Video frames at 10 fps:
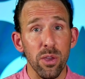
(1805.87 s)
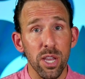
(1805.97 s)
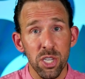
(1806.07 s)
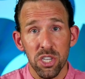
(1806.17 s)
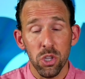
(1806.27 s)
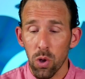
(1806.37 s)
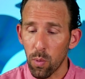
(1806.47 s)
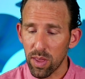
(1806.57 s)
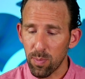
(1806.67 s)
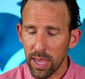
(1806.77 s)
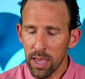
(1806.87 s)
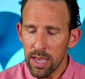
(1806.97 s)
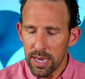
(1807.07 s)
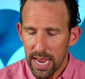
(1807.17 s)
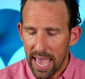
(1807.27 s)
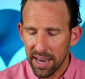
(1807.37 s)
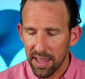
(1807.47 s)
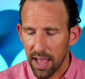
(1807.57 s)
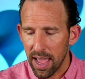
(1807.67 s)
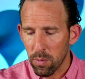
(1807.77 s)
You can just do it with me, and
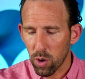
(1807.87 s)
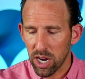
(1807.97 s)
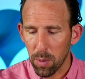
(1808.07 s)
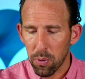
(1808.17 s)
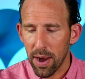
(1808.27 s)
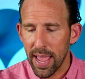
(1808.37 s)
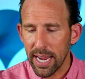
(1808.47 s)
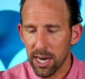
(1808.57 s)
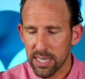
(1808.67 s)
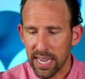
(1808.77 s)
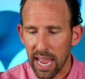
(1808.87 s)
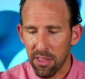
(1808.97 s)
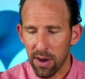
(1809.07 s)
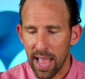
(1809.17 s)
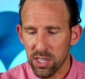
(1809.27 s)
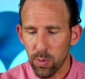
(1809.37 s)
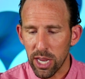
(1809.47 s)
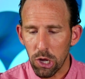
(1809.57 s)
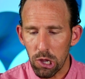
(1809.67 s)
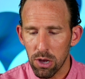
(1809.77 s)
uh, and we're going to pray here together as
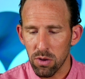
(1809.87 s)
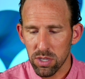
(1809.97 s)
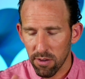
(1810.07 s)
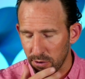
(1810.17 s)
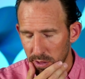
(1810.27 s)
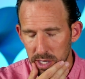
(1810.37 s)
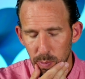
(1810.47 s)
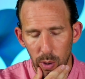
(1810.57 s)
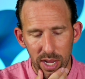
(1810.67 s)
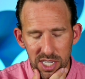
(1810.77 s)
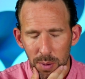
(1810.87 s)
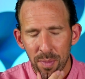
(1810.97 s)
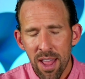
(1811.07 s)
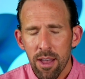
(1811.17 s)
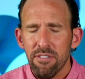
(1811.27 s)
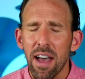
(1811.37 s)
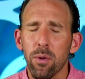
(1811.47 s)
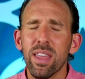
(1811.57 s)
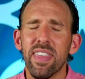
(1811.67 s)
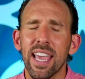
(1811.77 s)
we close for this morning. So,
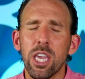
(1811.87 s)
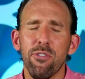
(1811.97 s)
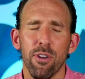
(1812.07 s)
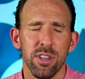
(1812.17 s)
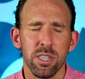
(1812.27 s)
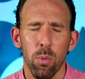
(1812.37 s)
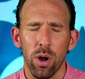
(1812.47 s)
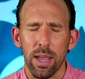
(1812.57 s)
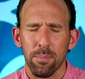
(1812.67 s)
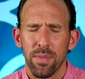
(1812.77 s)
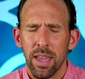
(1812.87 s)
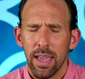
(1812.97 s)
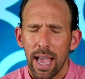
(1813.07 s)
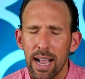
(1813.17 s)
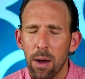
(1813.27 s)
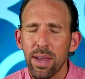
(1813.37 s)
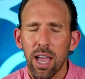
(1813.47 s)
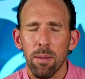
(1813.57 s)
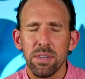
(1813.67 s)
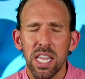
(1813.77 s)
Father, we thank you for this morning. And God, we
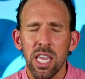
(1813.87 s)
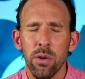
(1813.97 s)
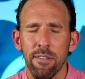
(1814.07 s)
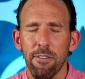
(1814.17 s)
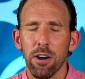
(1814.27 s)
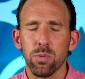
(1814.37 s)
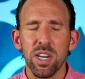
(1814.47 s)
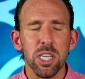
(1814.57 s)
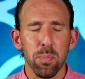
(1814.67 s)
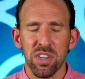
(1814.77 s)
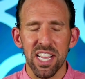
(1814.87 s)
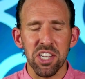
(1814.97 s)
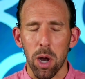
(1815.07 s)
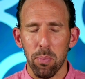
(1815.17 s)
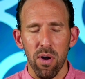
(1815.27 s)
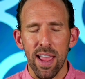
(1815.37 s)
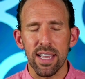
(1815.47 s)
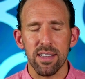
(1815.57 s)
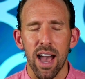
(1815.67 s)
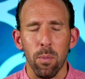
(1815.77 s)
come to you and first we just present our
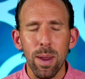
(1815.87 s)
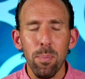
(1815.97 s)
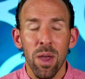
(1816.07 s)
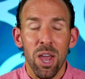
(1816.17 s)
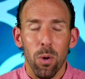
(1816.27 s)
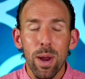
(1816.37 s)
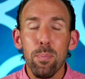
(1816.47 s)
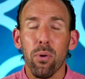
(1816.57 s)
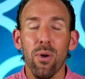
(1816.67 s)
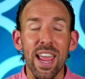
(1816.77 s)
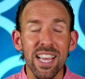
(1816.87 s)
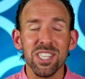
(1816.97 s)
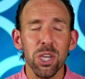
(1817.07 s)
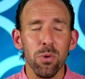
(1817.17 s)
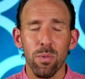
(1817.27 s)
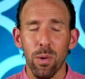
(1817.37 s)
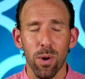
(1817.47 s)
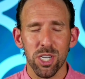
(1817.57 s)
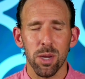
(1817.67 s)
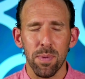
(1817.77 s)
praise, God. We we praise you and we
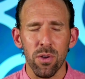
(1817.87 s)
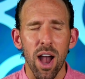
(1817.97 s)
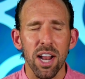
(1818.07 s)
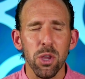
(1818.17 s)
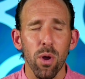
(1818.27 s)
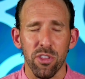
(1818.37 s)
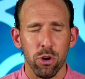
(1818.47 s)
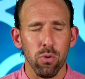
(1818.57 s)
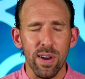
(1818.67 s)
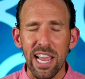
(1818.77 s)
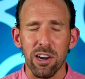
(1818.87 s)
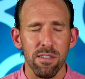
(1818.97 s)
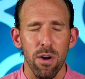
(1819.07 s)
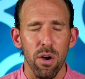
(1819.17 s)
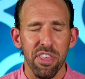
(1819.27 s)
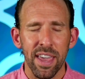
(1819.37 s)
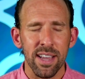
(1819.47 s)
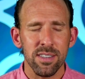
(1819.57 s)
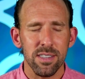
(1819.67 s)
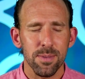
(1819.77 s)
worship you. God, you are the creator of all
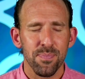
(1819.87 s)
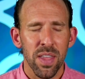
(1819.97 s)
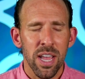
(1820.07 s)
things.